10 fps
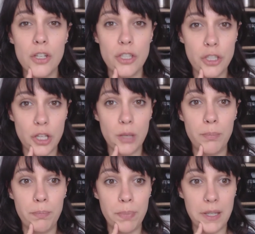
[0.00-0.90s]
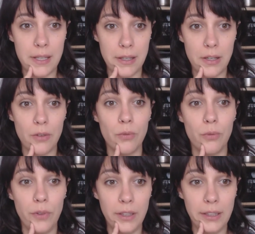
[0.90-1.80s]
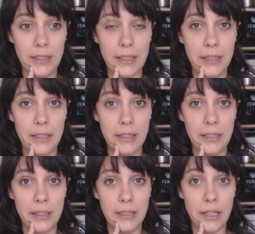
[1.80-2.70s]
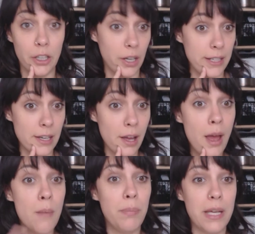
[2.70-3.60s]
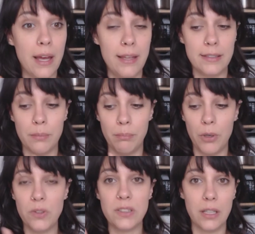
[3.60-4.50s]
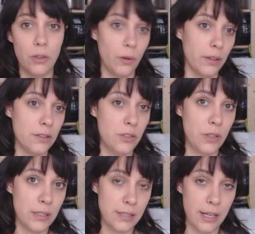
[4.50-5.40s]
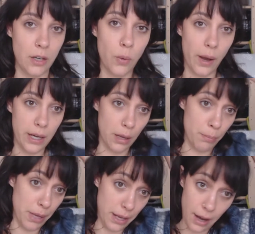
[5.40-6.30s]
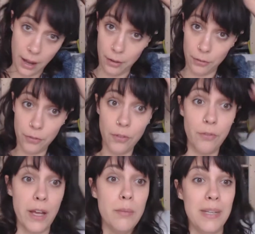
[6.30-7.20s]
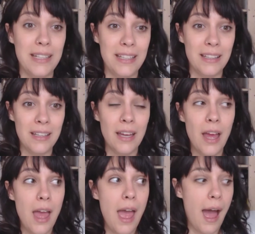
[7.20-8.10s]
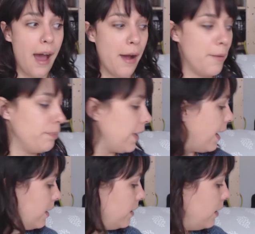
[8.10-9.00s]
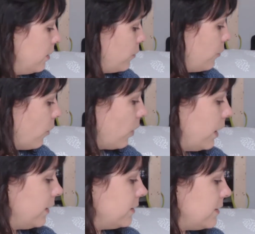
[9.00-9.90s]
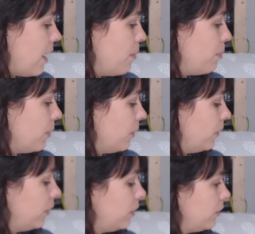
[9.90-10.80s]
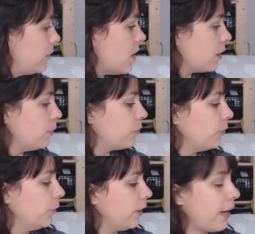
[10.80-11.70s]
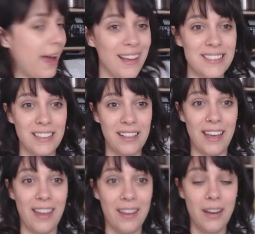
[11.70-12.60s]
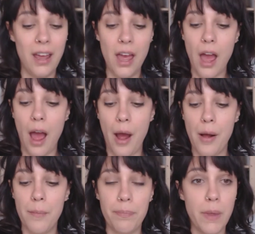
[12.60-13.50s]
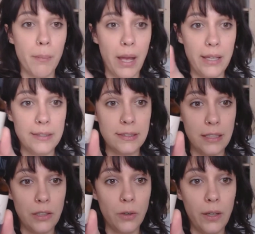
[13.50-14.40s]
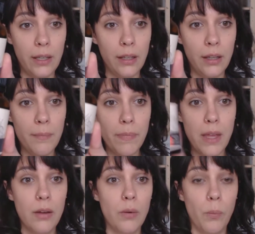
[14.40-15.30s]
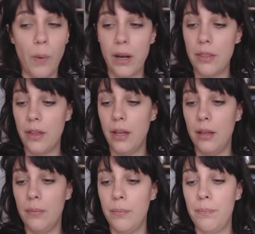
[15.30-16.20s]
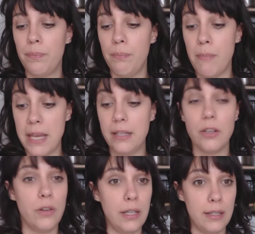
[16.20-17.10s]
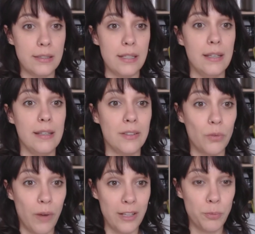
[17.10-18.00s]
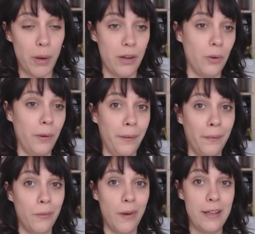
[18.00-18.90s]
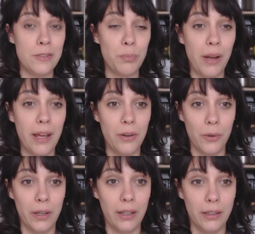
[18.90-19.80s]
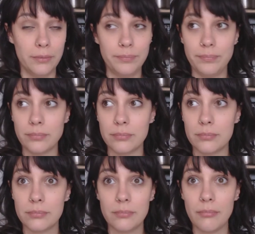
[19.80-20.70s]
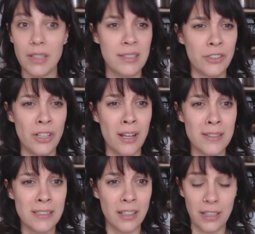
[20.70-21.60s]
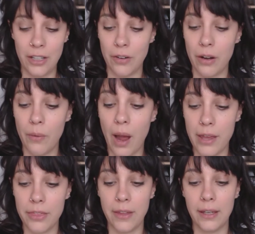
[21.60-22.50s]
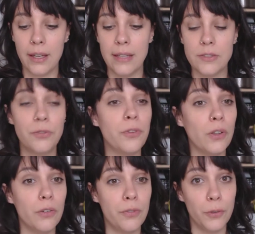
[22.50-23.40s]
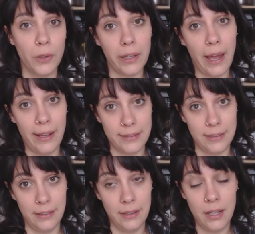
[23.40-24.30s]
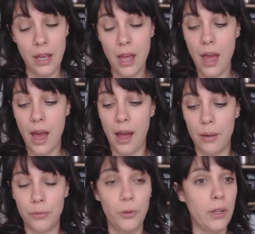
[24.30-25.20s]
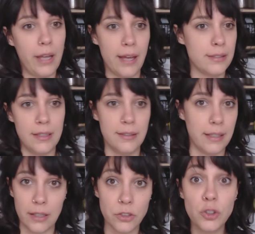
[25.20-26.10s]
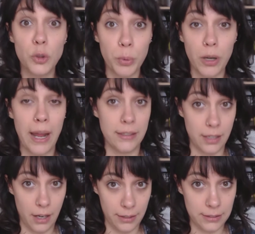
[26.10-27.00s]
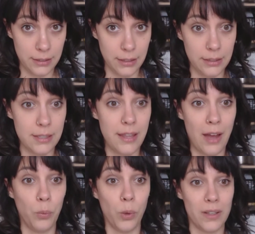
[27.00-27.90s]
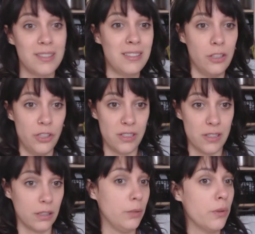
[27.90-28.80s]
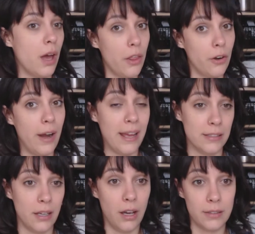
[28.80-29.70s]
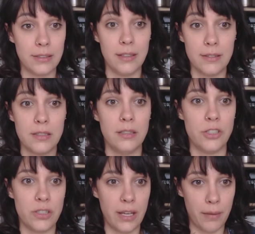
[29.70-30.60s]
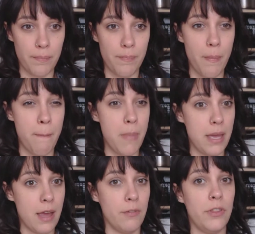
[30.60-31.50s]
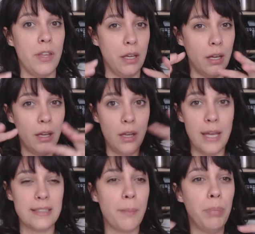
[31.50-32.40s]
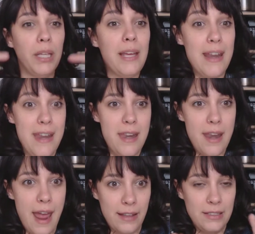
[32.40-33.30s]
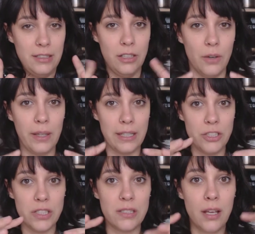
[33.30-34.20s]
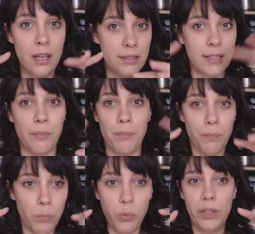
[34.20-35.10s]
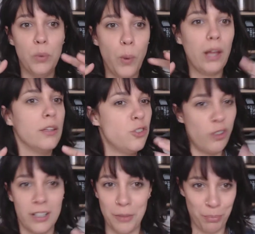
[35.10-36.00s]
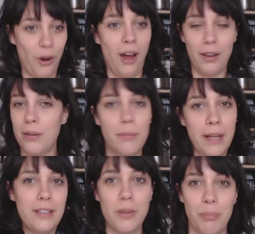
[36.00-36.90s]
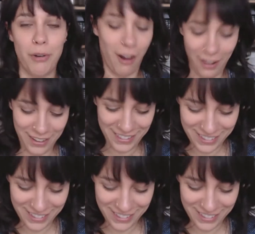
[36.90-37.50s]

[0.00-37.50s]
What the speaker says: should be really a good idea, because most skin oils do contain quite a bit of vitamin E. And for example, talking about ferulic acid again, my city oil, one of the main ingredients is rice bran oil. Rice bran oil, such an unsung hero, I think. It's full of ferulic acid. Ferulic acid is like a super antioxidant that works synergistically with other antioxidants to just like make everything, it's like building a net, it's like a really well constructed bra. Coming back to the bra